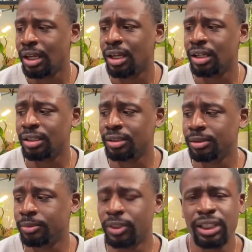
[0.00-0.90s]

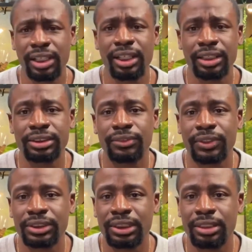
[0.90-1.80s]
Really, yeah, it's the
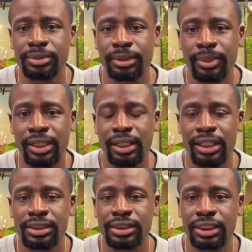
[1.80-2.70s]
first time somebody
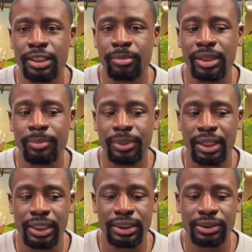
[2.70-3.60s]
like sent me
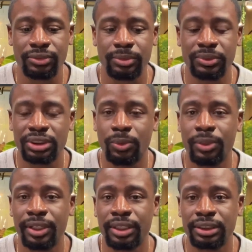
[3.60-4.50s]
plants from
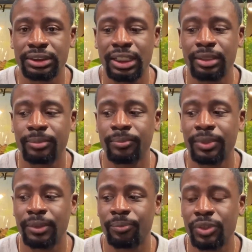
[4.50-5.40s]
somewhere else, and I'm,
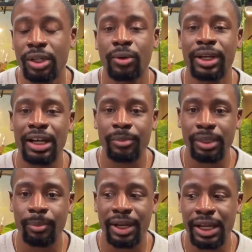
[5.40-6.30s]
you know, without me
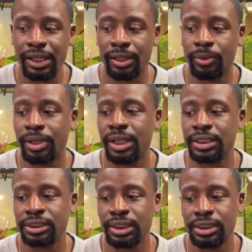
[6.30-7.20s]
buying it or whatnot,
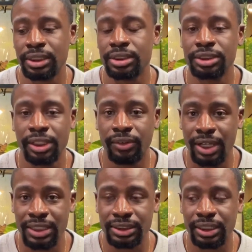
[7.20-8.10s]
just her
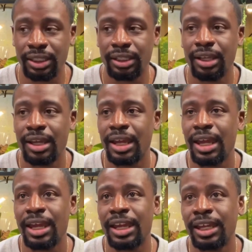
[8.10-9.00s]
generosity.
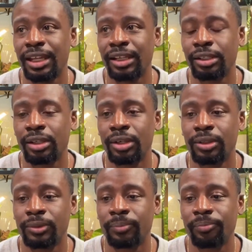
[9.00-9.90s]
And, you
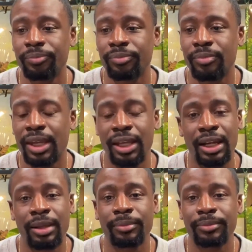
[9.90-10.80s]
know,
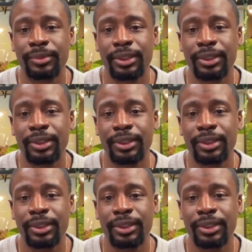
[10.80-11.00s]
man,